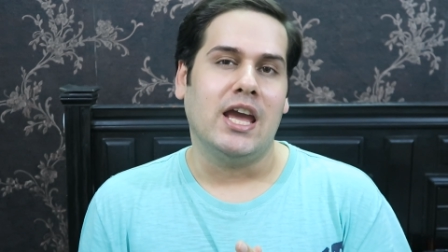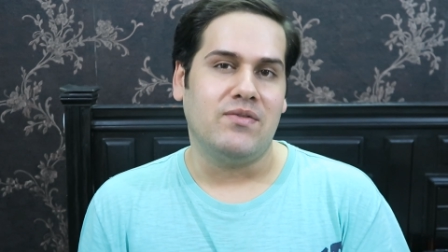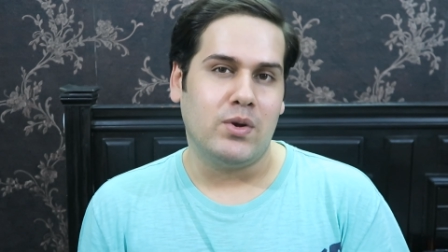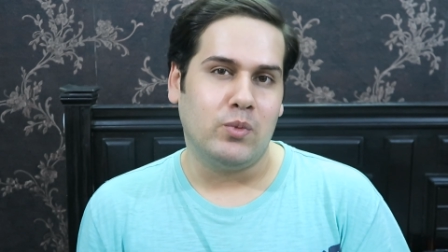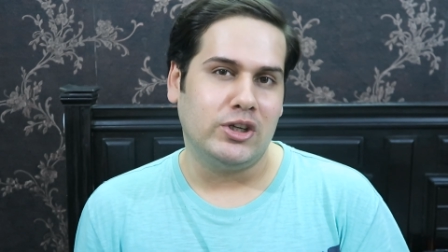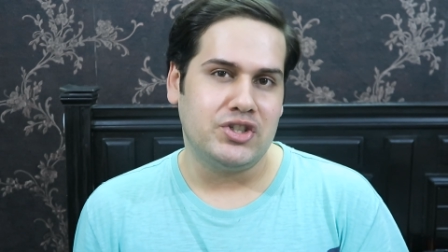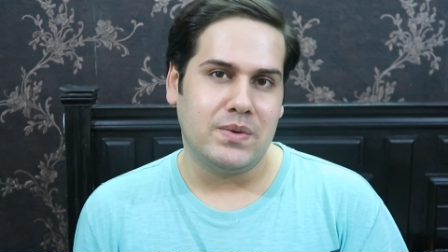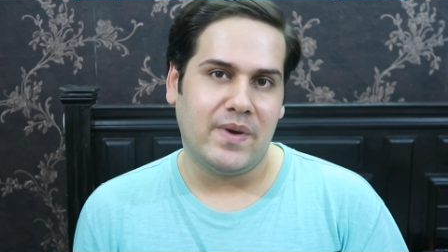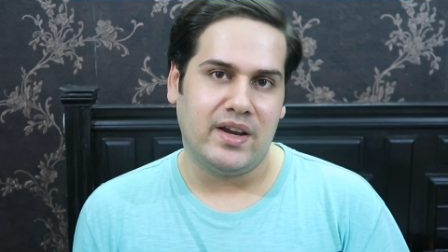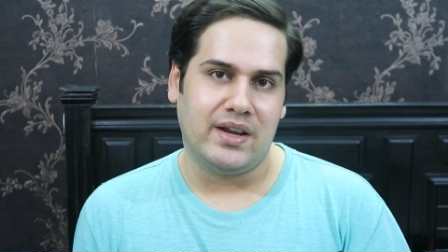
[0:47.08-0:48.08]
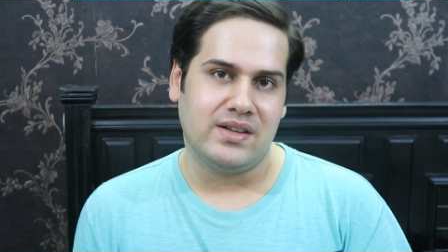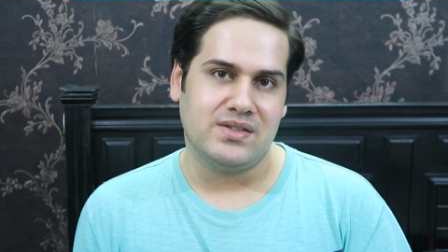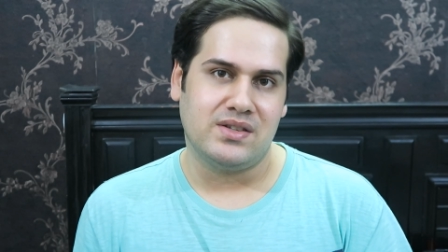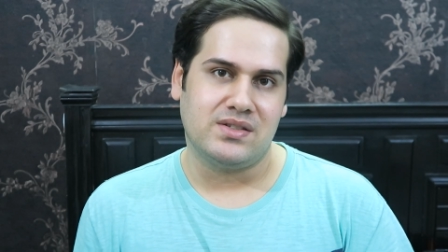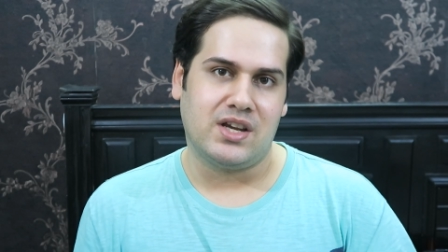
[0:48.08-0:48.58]
If your moisture barrier
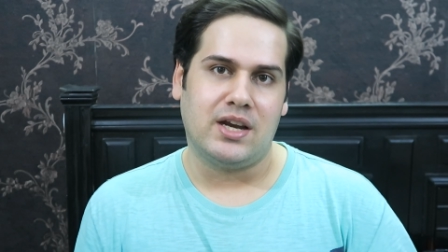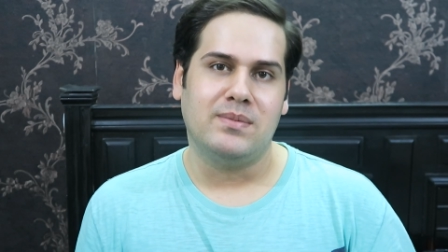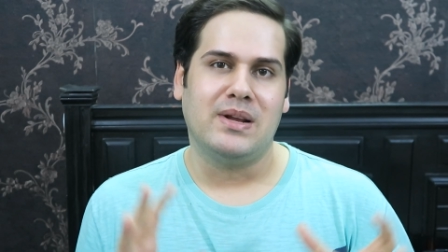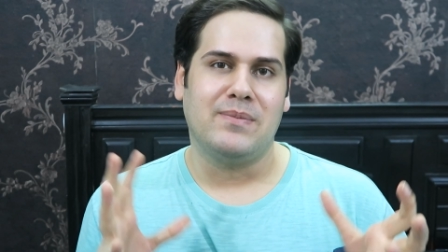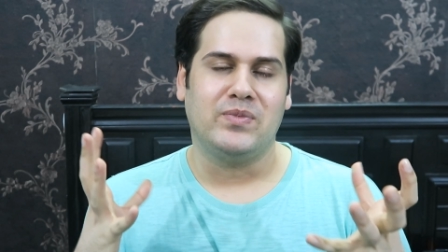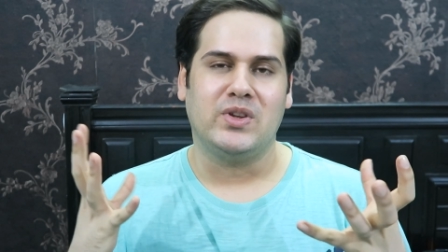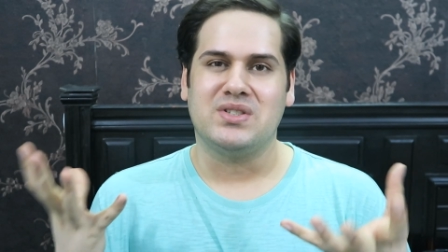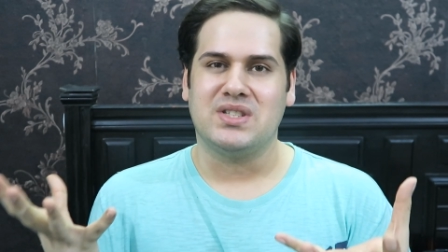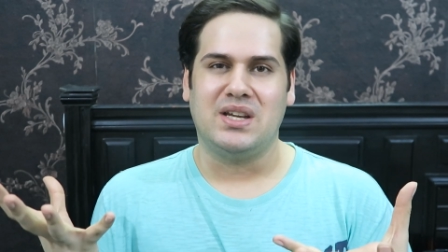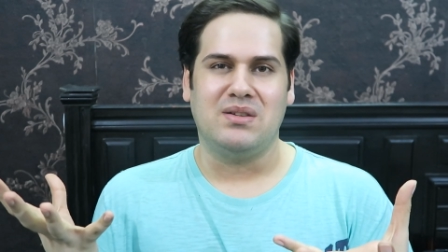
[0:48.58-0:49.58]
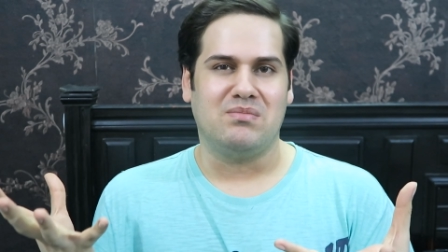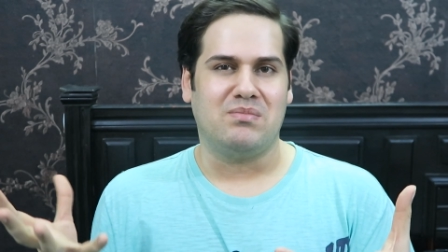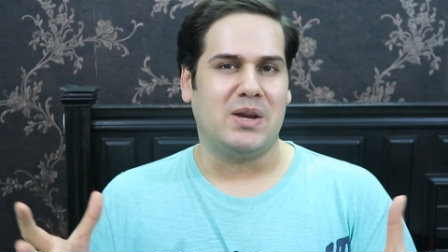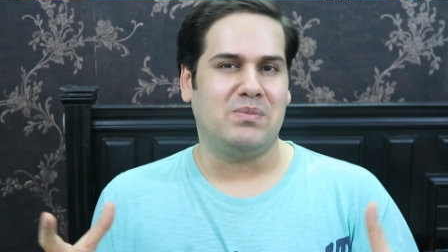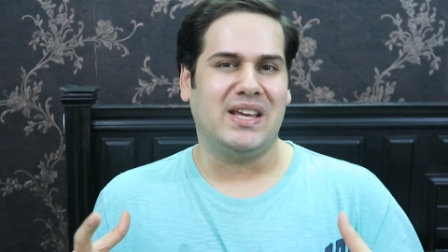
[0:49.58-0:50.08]
is disturbed, your skin
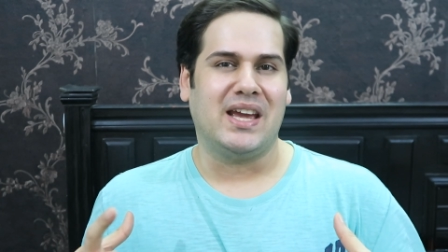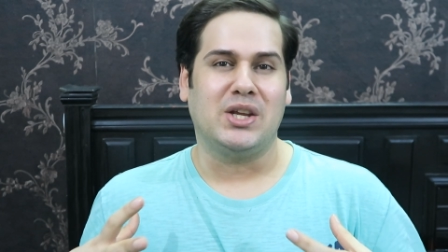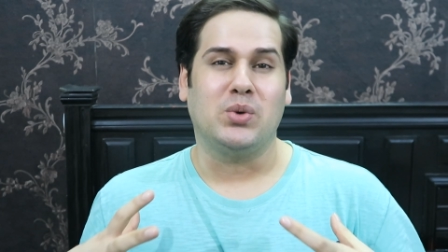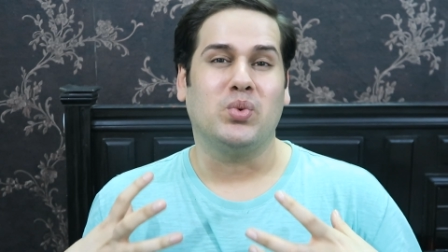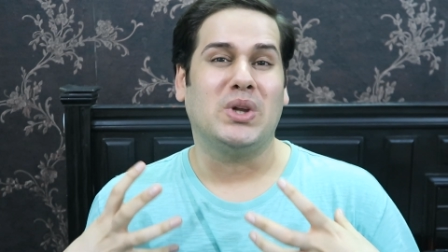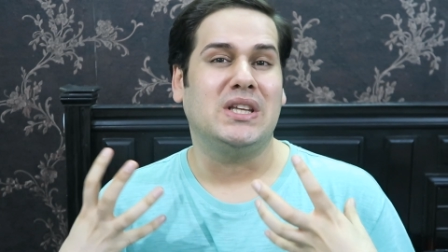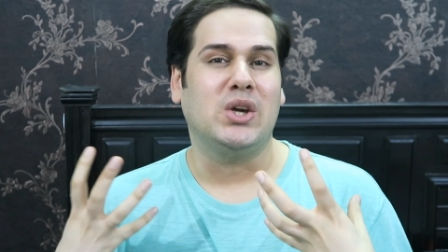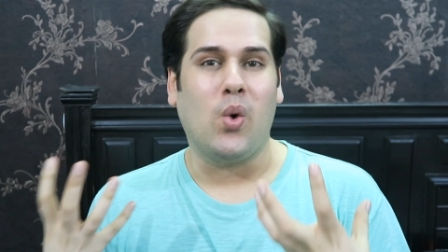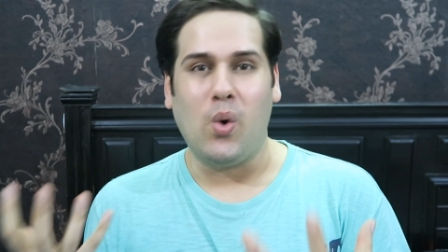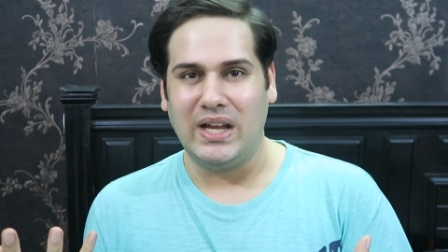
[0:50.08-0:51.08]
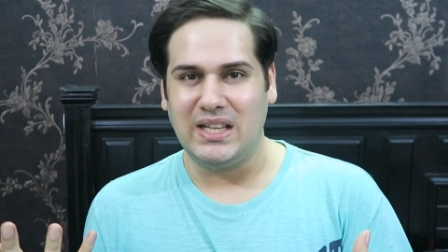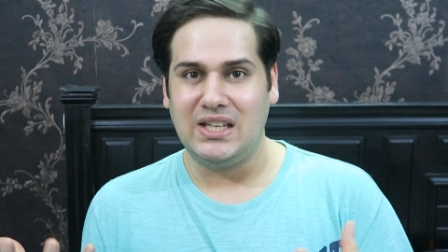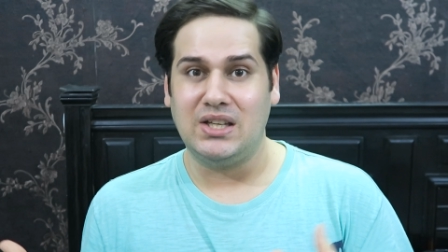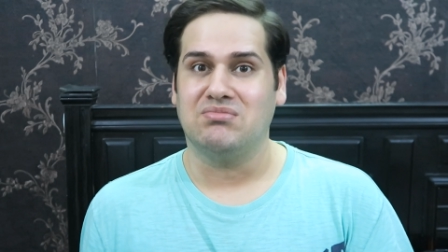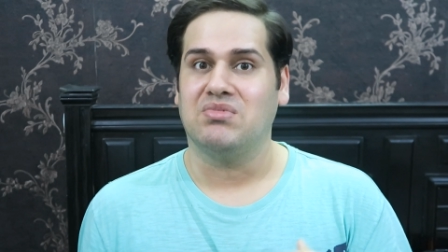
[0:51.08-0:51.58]
might be getting really
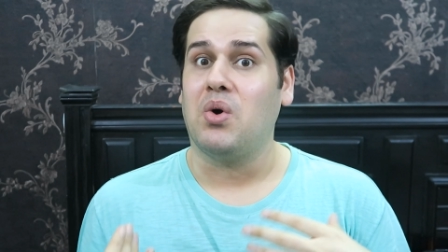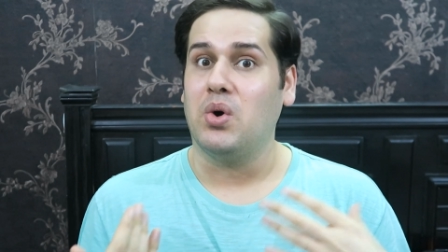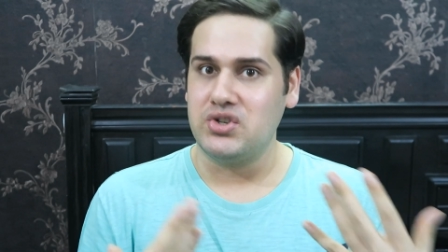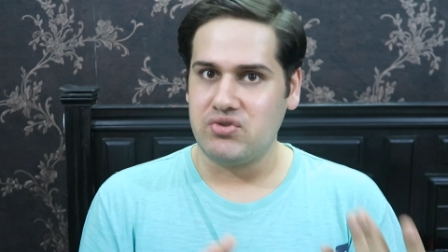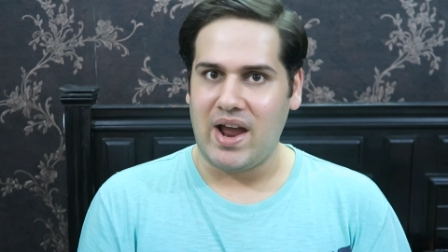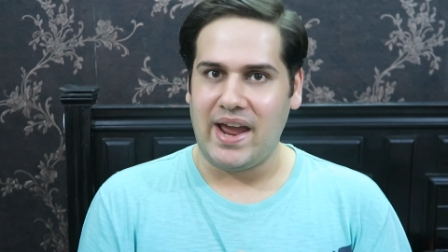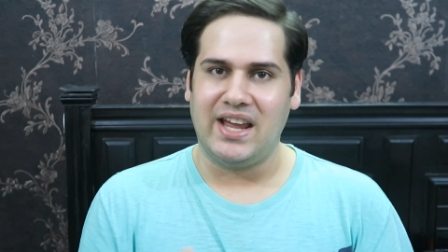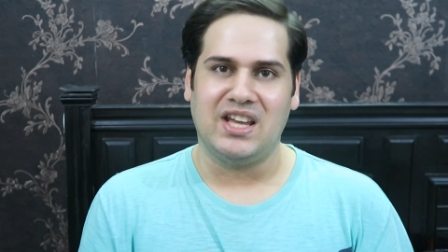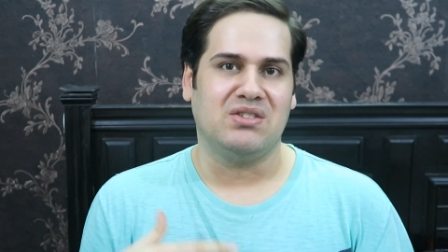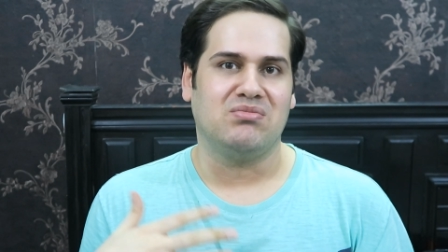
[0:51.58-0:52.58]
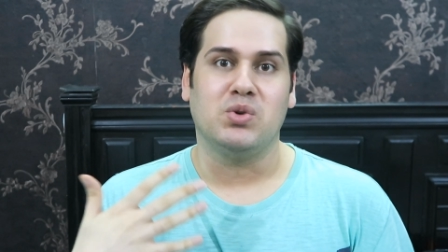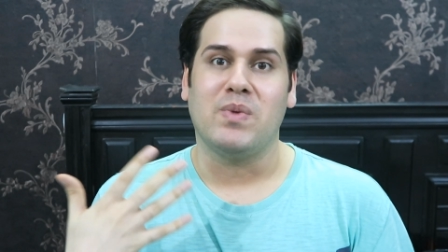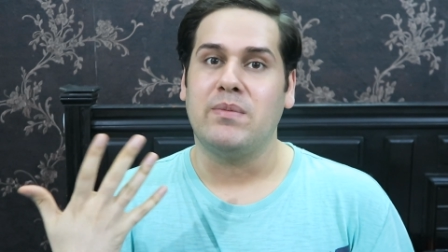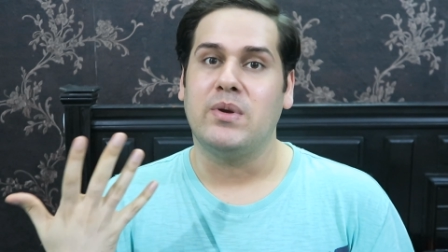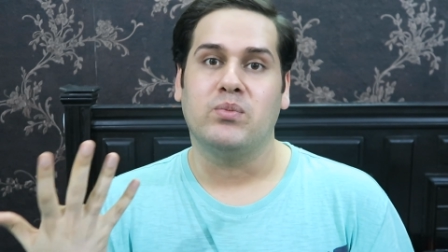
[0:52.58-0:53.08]
oily or dry. You
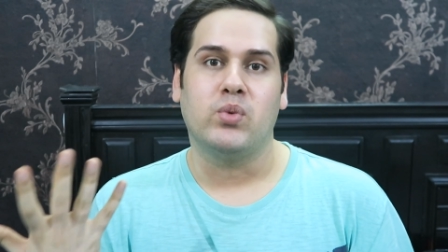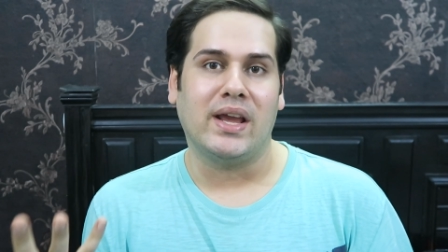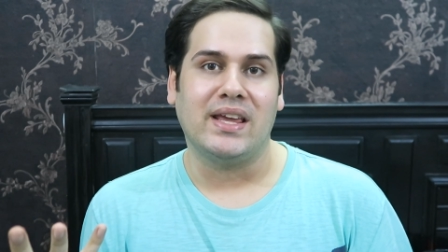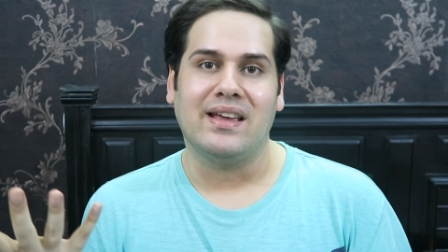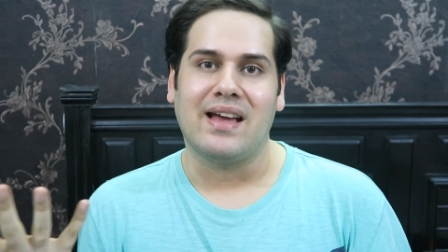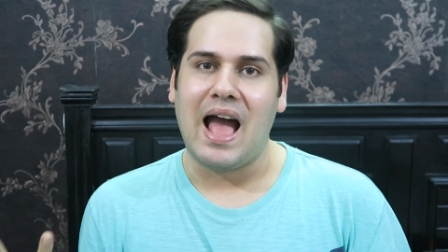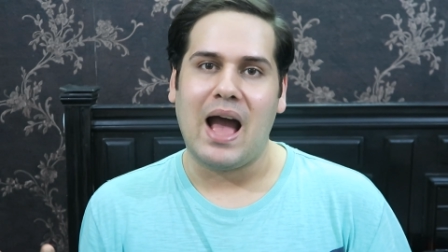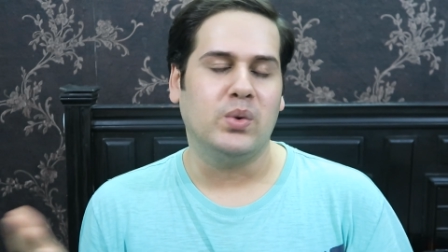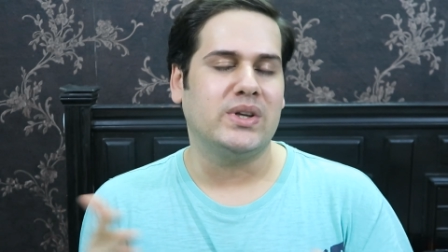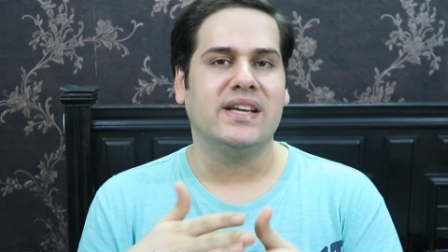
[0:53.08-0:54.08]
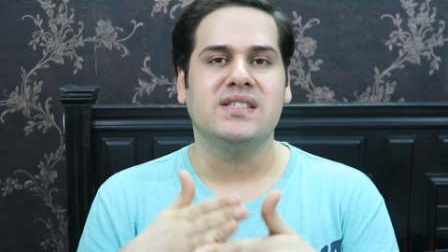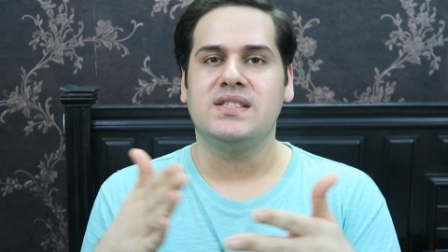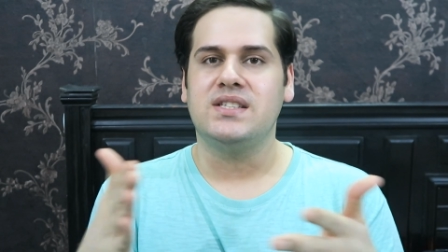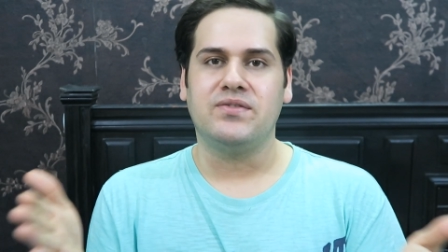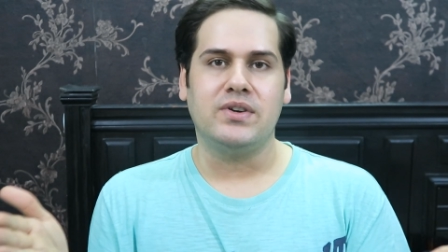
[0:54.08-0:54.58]
might be breaking out. It's
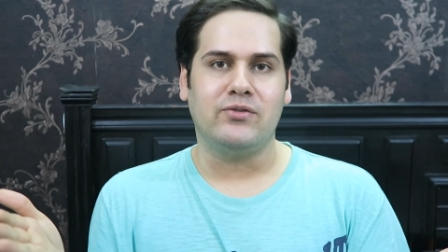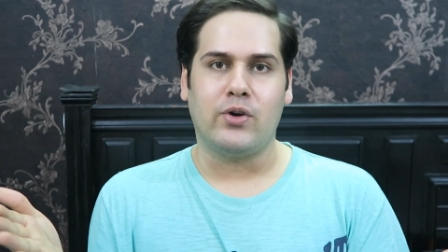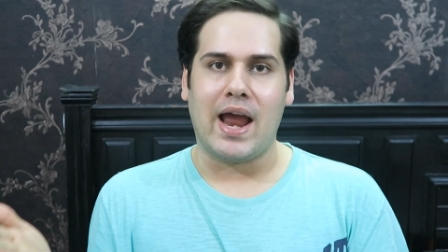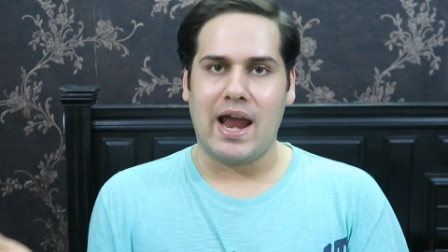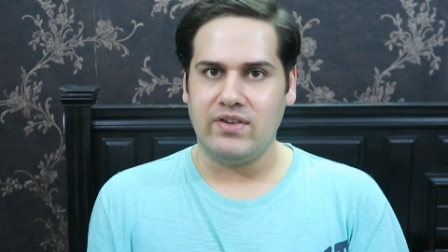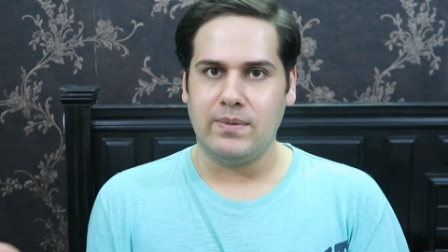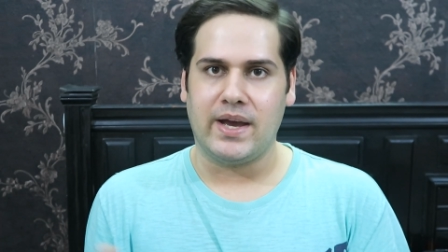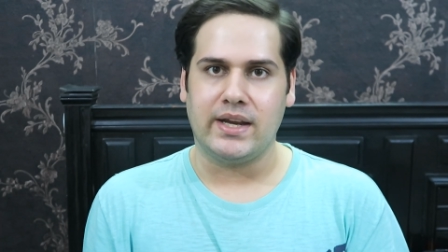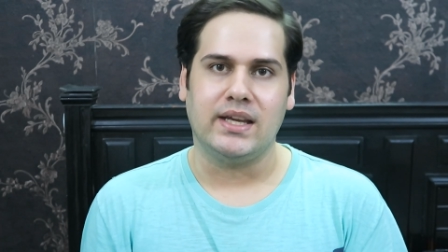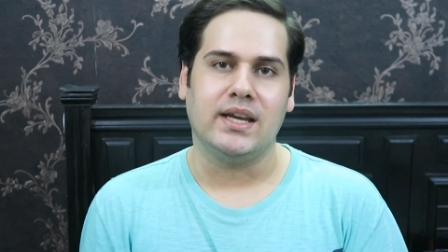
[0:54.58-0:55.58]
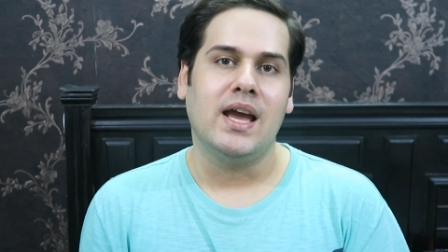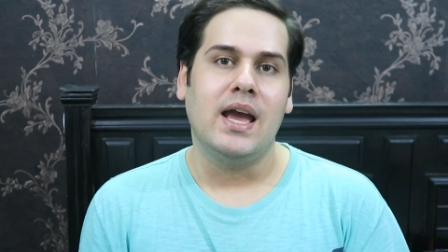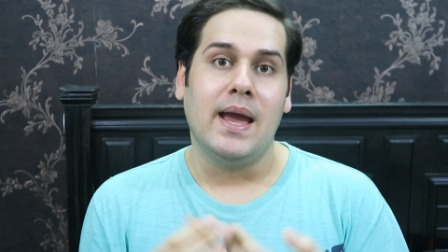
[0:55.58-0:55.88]
different for everybody.